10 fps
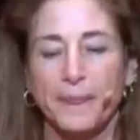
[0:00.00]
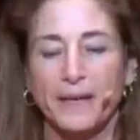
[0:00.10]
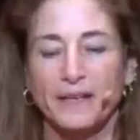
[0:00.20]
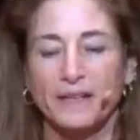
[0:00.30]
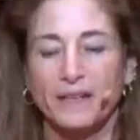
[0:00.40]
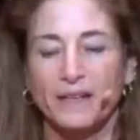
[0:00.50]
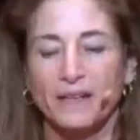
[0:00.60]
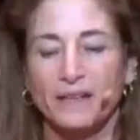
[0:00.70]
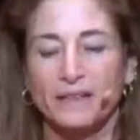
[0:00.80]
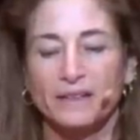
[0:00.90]
Like,
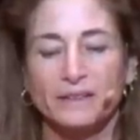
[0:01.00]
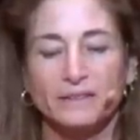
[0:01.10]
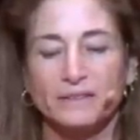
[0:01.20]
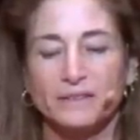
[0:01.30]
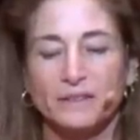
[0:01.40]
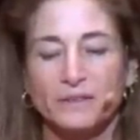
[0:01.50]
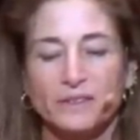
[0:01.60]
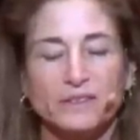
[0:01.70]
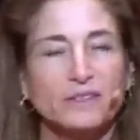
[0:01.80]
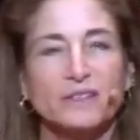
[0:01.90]
uh, there
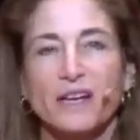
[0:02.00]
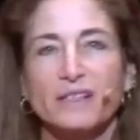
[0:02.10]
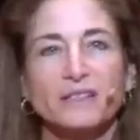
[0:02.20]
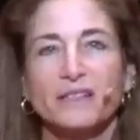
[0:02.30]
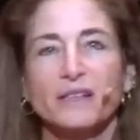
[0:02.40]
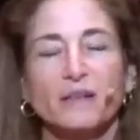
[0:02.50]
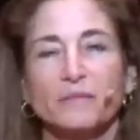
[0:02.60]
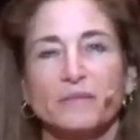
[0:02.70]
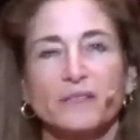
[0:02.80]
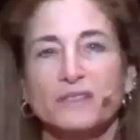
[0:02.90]
was just, as I
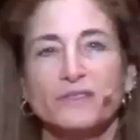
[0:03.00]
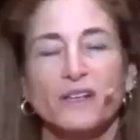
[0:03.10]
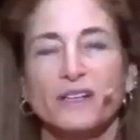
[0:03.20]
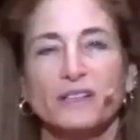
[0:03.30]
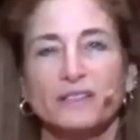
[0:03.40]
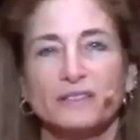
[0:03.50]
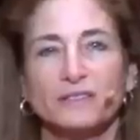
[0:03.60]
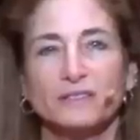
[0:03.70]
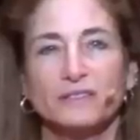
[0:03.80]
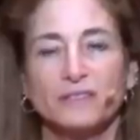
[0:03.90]
am, it's fine.
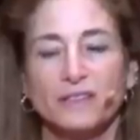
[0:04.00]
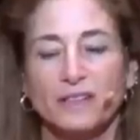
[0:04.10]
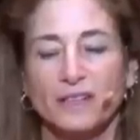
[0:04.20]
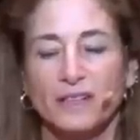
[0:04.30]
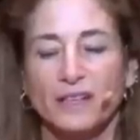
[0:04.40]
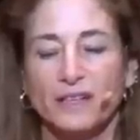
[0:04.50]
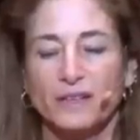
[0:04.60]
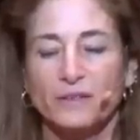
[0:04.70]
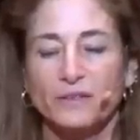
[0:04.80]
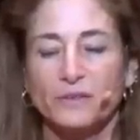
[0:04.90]

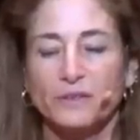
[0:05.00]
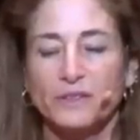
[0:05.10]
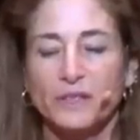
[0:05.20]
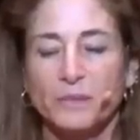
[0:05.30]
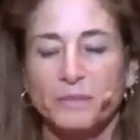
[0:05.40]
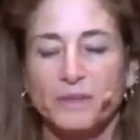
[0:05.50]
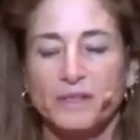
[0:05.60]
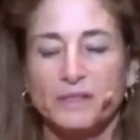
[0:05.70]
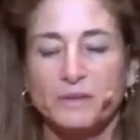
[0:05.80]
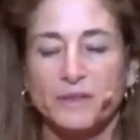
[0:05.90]
And there was a real deep
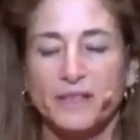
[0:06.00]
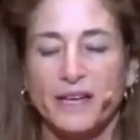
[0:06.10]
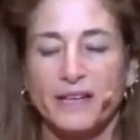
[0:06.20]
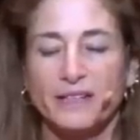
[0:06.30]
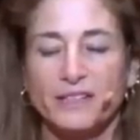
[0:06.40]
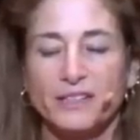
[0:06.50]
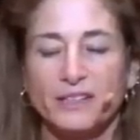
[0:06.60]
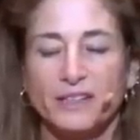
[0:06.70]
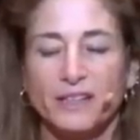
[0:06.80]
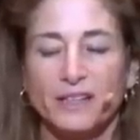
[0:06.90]
peace with that, and
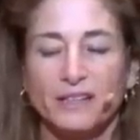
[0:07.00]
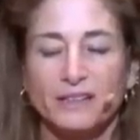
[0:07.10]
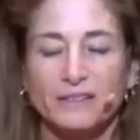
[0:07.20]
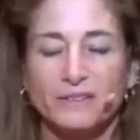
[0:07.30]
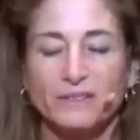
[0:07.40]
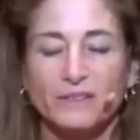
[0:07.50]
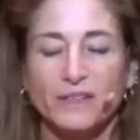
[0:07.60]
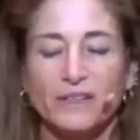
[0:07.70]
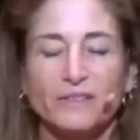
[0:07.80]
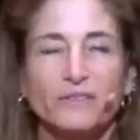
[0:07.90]
she
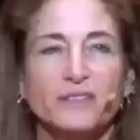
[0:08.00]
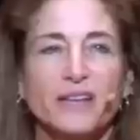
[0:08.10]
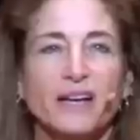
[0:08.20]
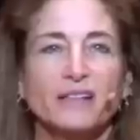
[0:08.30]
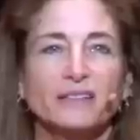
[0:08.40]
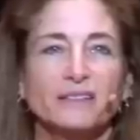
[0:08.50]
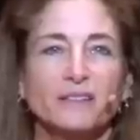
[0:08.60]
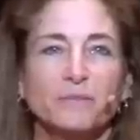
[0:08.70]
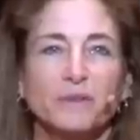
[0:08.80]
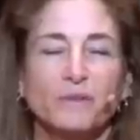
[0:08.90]
kind of sadly
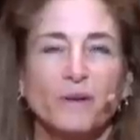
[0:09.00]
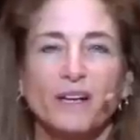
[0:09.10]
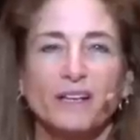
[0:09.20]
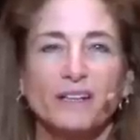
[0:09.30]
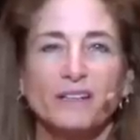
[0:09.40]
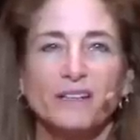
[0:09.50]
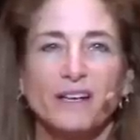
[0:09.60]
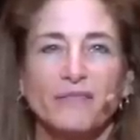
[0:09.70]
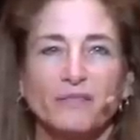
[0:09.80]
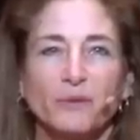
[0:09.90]
said, why did
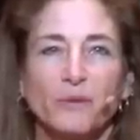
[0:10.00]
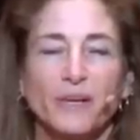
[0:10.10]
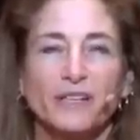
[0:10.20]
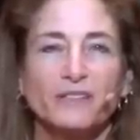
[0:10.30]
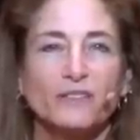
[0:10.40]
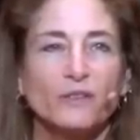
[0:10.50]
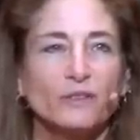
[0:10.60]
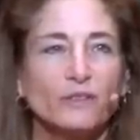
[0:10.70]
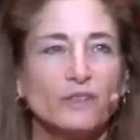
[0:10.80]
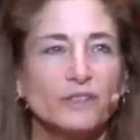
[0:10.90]
I have to wait so
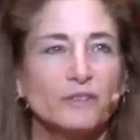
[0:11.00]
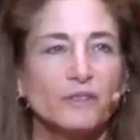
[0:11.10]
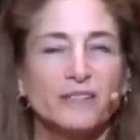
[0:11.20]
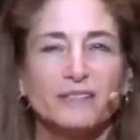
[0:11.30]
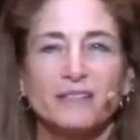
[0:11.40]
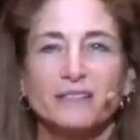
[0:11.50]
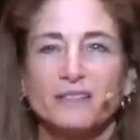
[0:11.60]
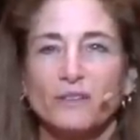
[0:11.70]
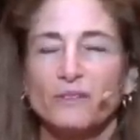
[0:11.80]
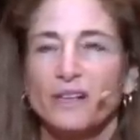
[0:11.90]
long to realize I
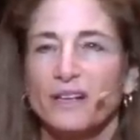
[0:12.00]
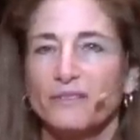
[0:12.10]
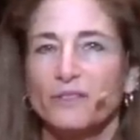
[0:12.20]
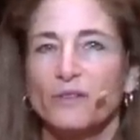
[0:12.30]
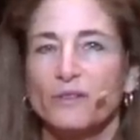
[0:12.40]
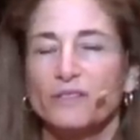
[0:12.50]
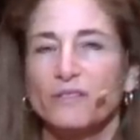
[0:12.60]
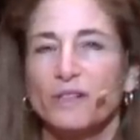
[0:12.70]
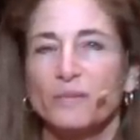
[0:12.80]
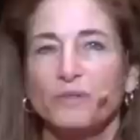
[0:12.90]
don't have to always
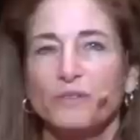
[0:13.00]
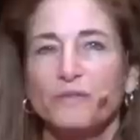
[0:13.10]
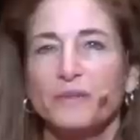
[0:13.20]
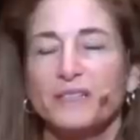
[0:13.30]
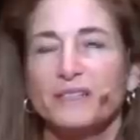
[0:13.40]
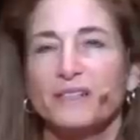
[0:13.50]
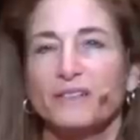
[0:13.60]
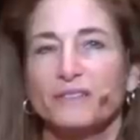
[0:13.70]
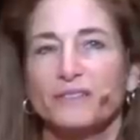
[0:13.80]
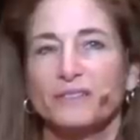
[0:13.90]
try to prove myself?